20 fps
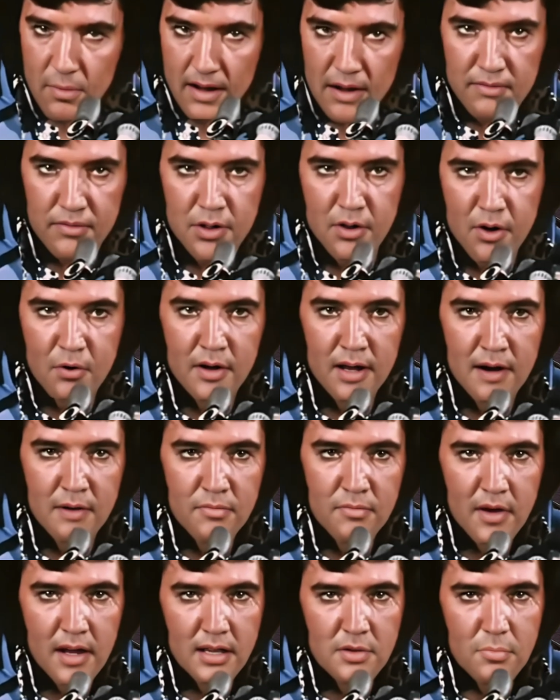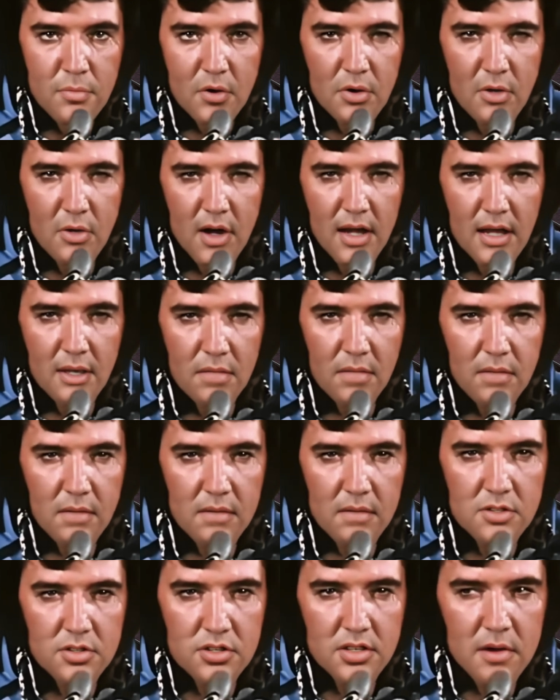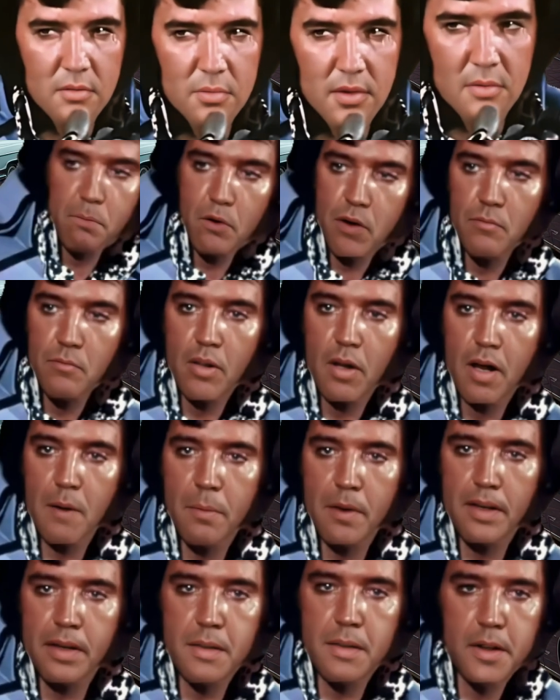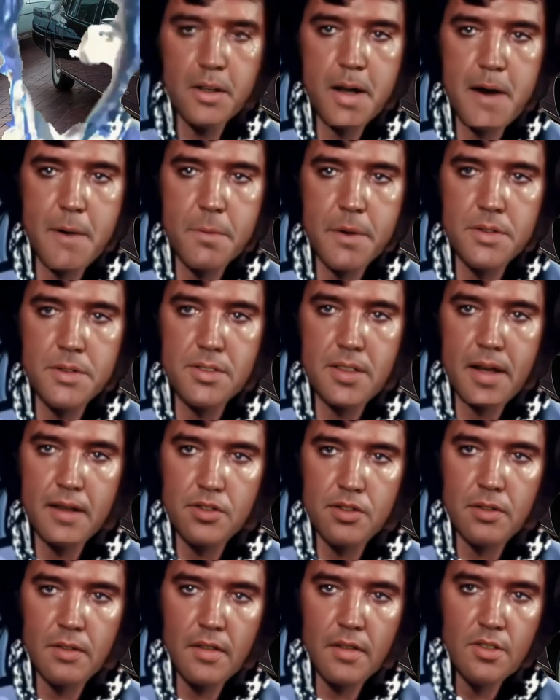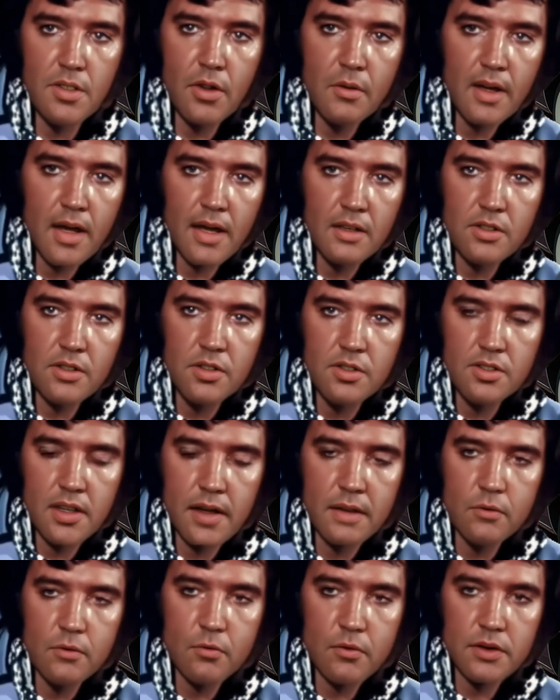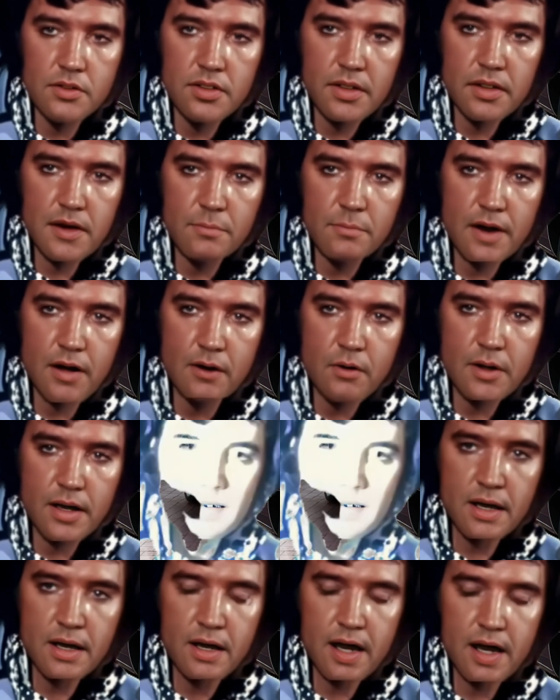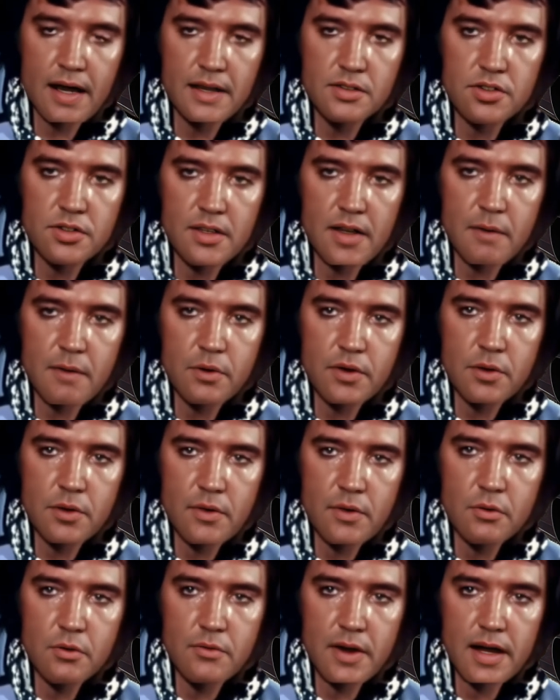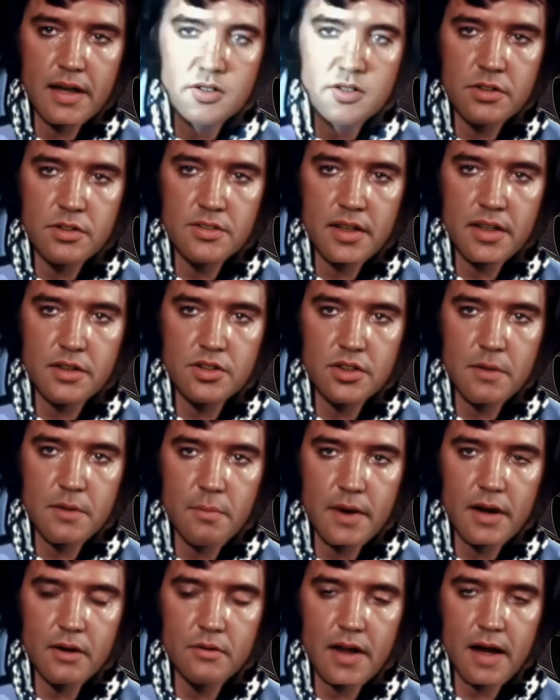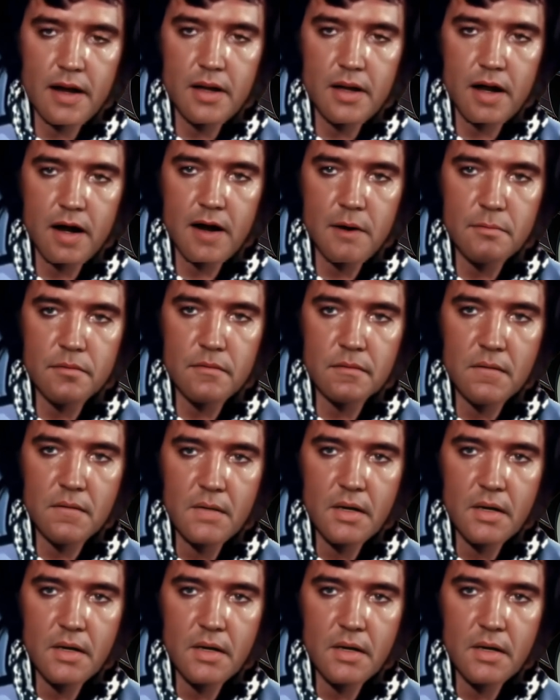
But if you don't have Facebook like some people have commented in the comments section, it's okay. Just send Chris an email at celebrityrecreations@gmail.com,